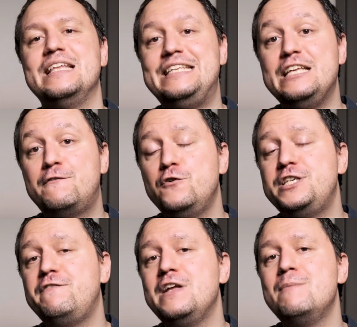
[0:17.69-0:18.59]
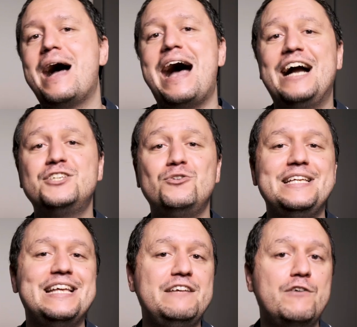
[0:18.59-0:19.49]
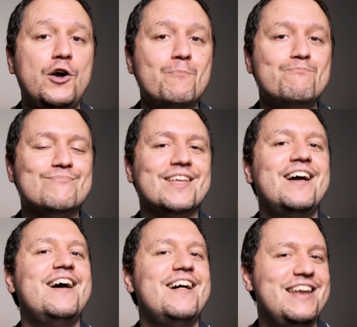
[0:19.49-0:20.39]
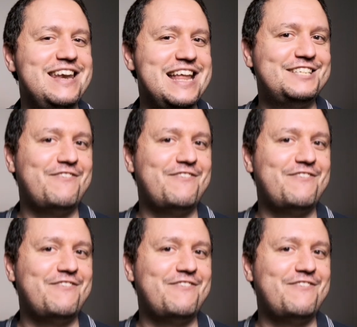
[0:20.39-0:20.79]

did Fujifilm actually deliver? Let's